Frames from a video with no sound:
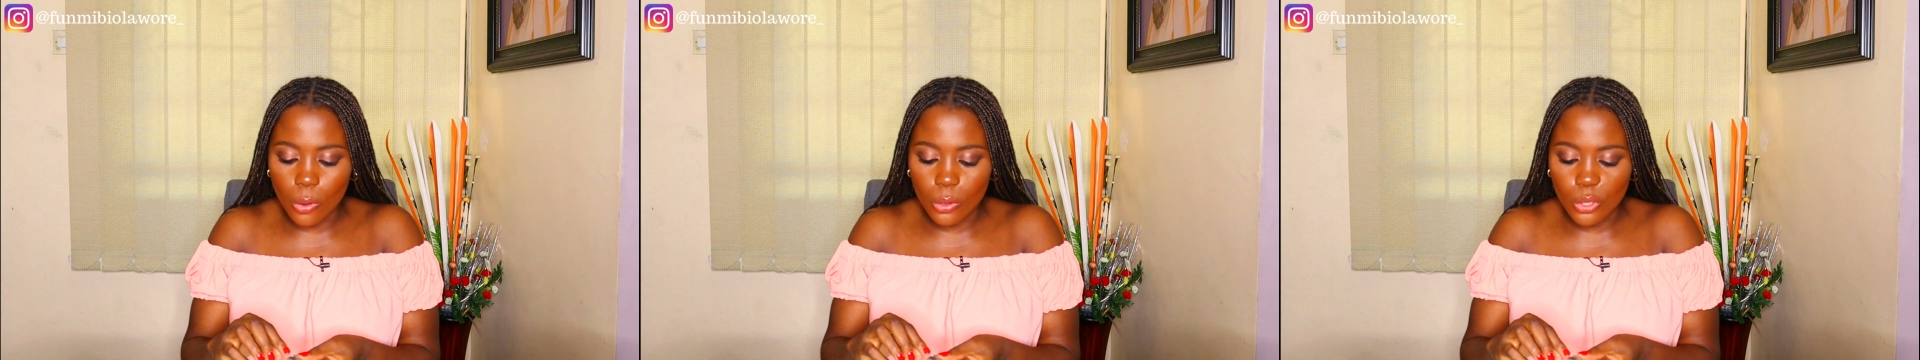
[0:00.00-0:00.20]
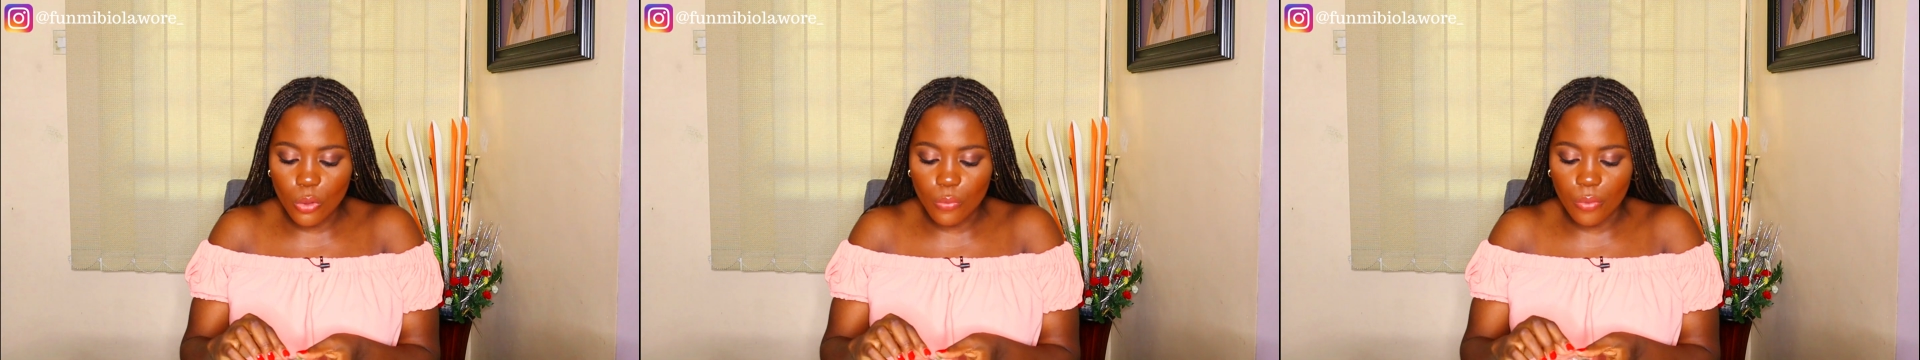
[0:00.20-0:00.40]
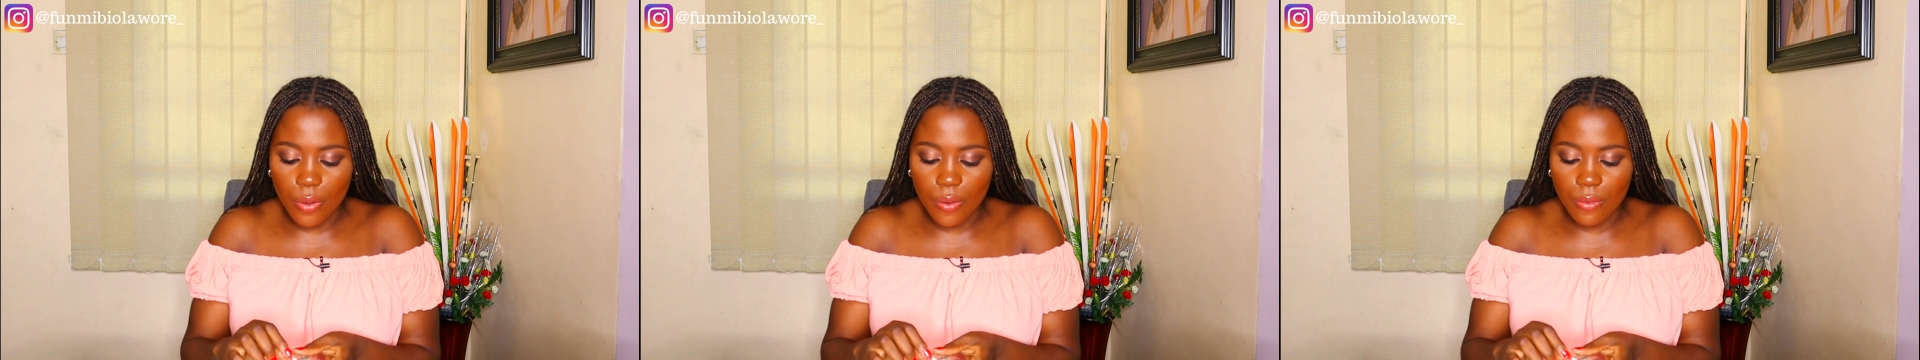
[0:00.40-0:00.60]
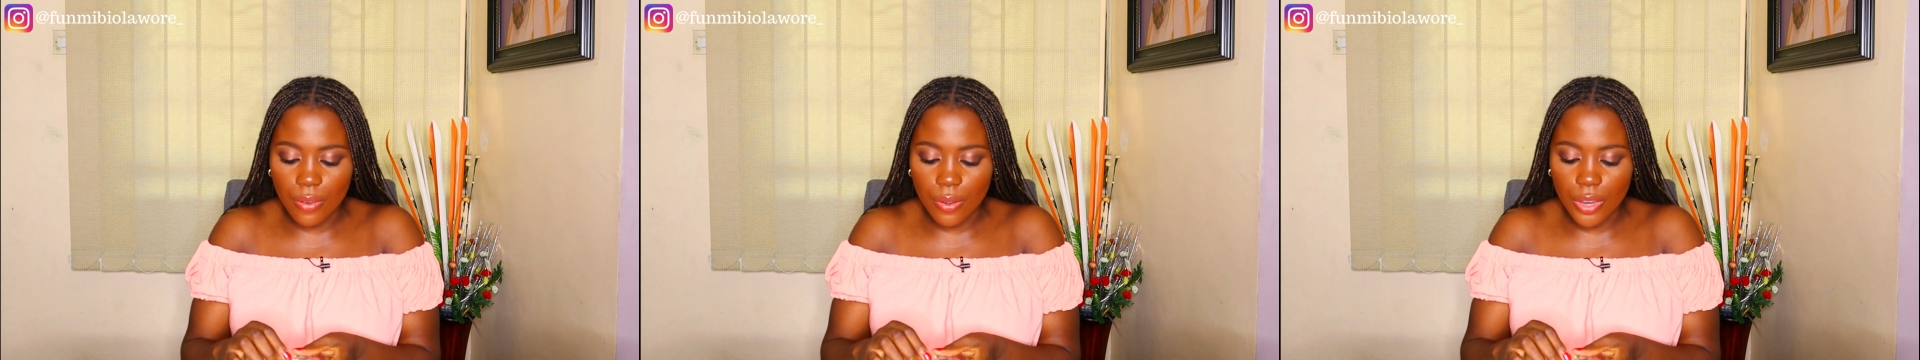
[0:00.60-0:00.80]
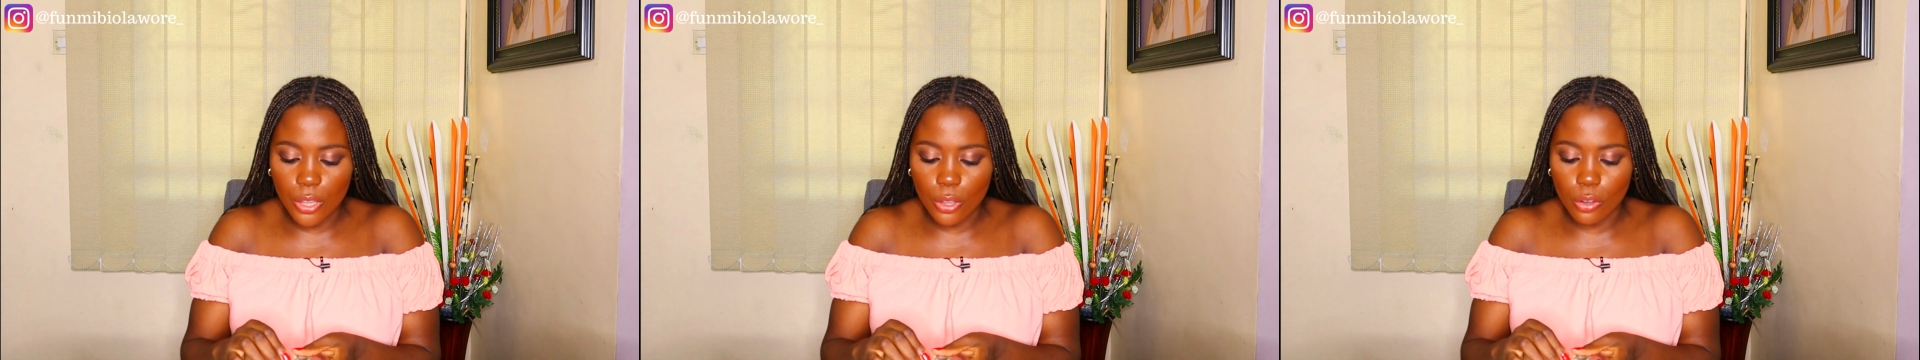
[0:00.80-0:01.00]
also very,
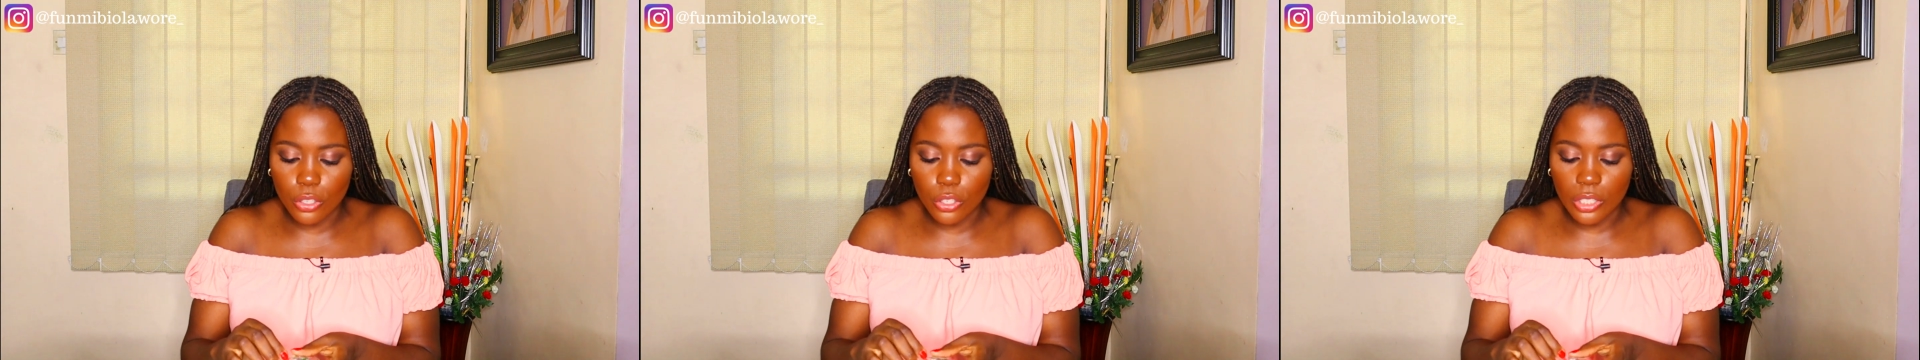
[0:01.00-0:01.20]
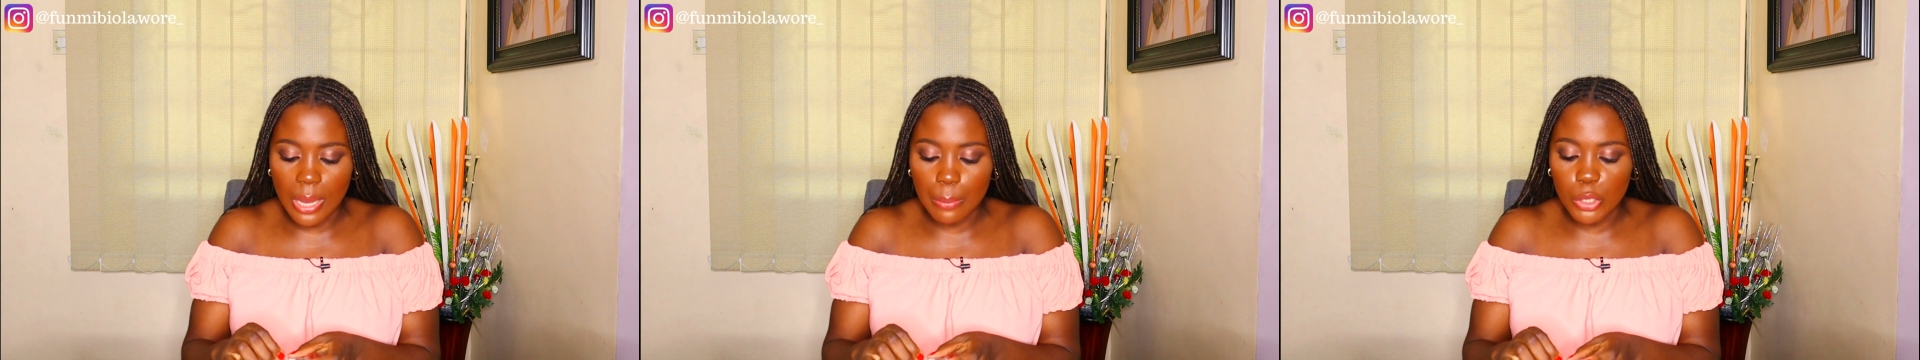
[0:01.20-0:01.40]
very gorgeous.